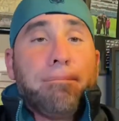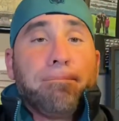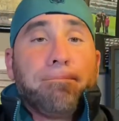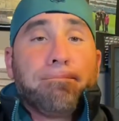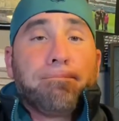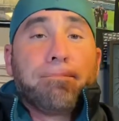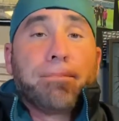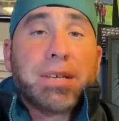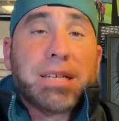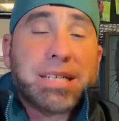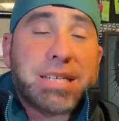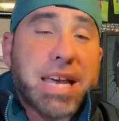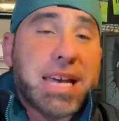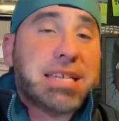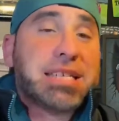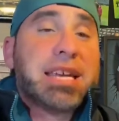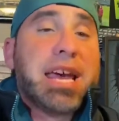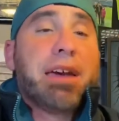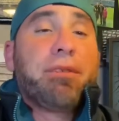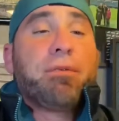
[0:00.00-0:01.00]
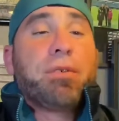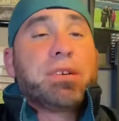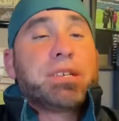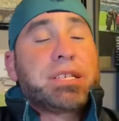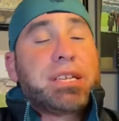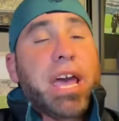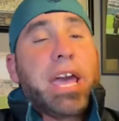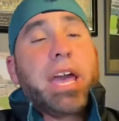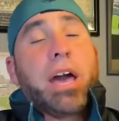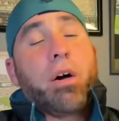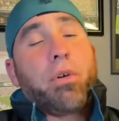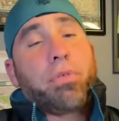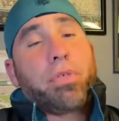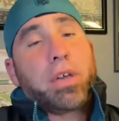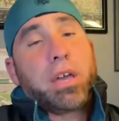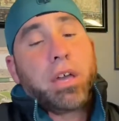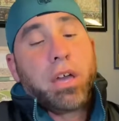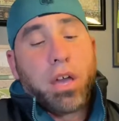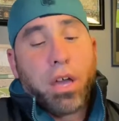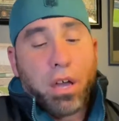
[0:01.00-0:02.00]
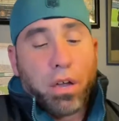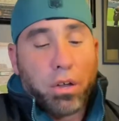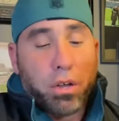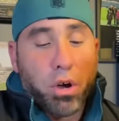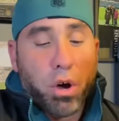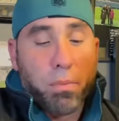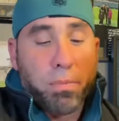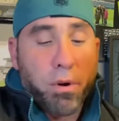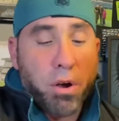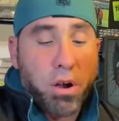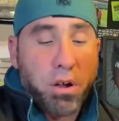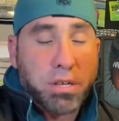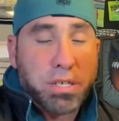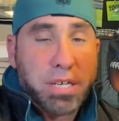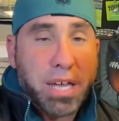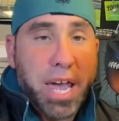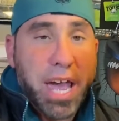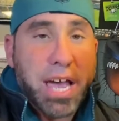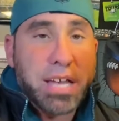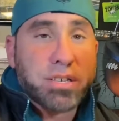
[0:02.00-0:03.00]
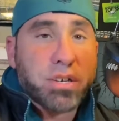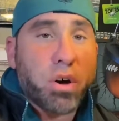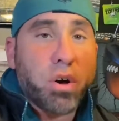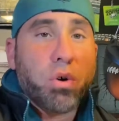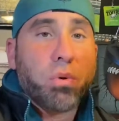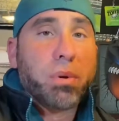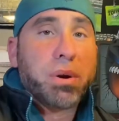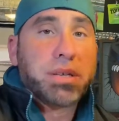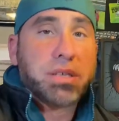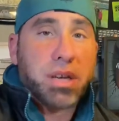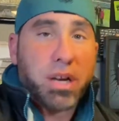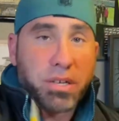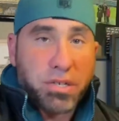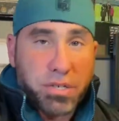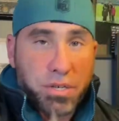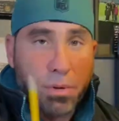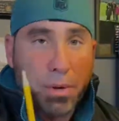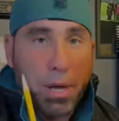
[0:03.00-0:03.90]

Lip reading: Stay safe, stay healthy. Go Birds. As always, I'll see you guys